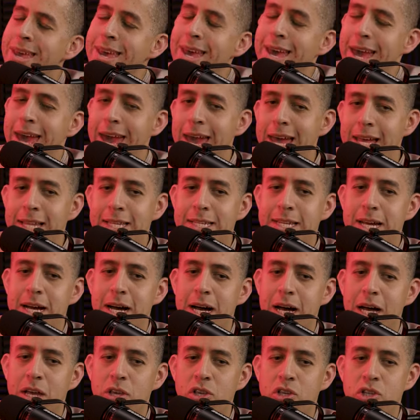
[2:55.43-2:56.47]
And
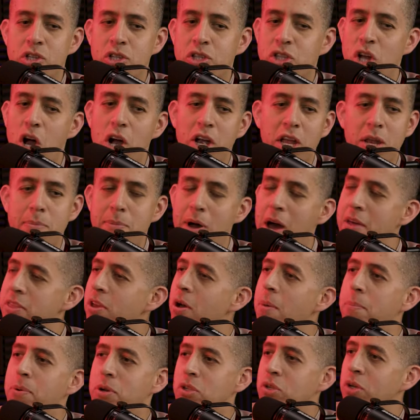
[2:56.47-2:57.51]
just talking about the
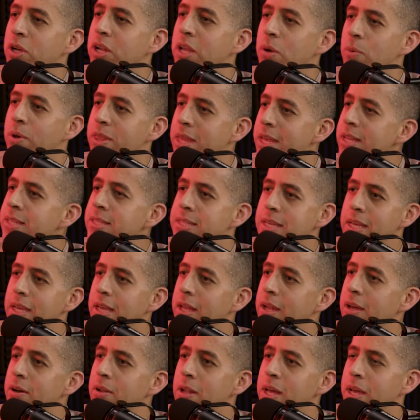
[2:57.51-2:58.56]
opportunity with Inti, you
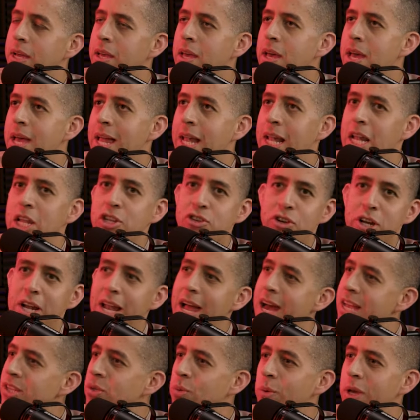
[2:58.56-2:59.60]
know, like literally
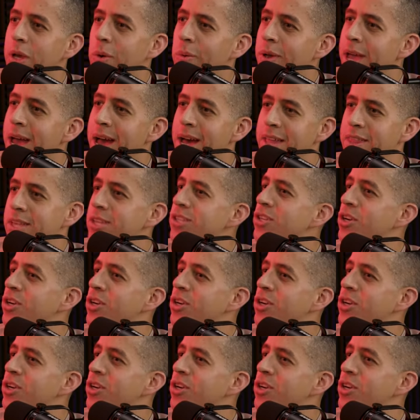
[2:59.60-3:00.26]
last week we had this